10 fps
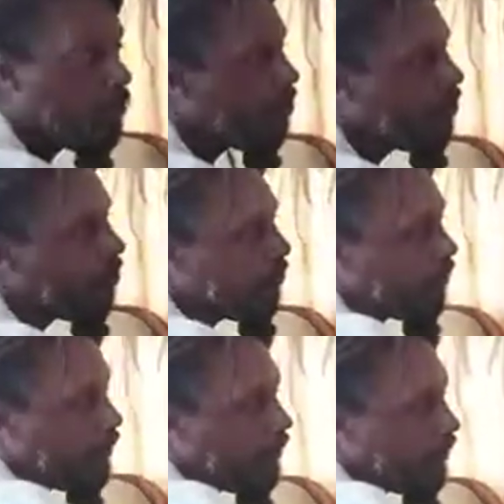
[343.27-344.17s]
or
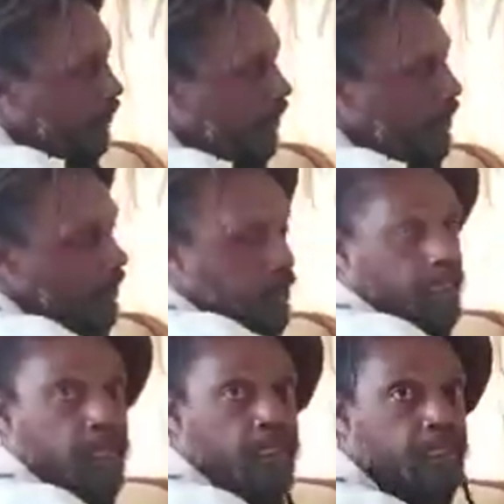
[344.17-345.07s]

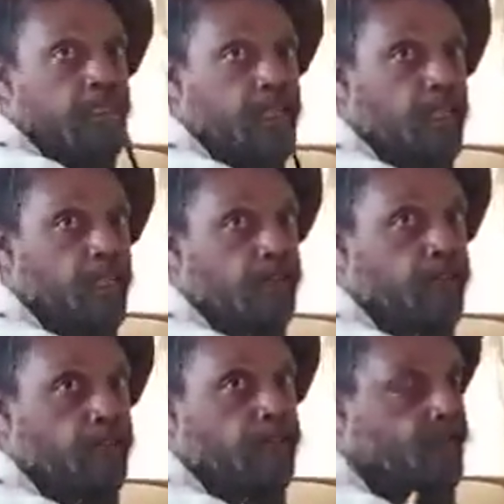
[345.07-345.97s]
EE in this case.
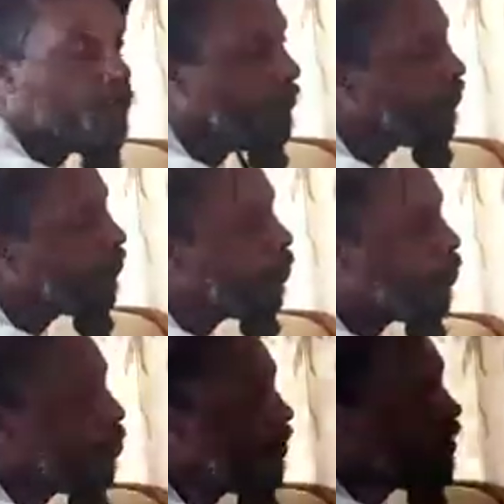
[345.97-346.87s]

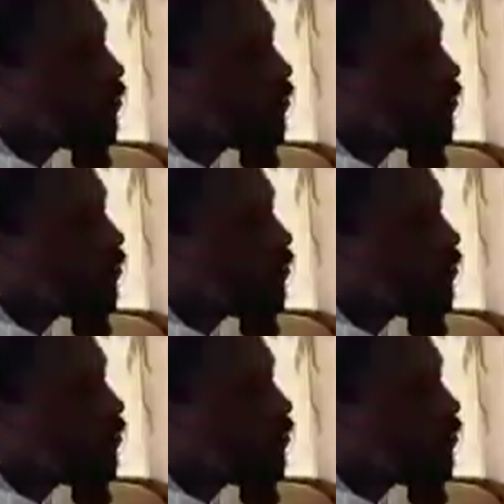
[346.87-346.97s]
So once